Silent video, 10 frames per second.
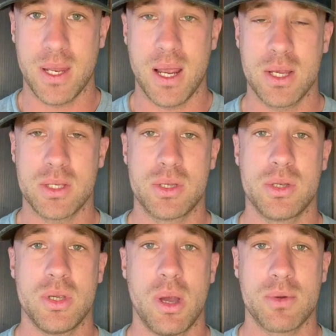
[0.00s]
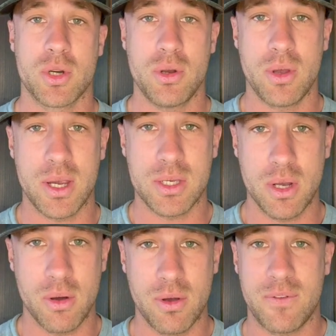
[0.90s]
And as I'm sure you guys
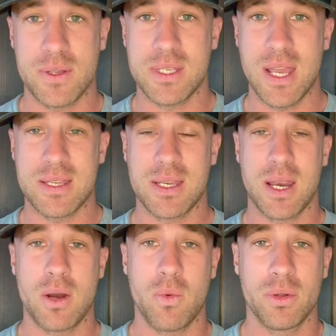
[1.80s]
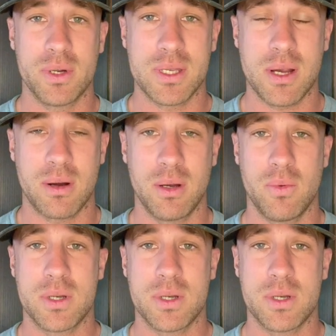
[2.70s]
know, if it's designated wilderness area,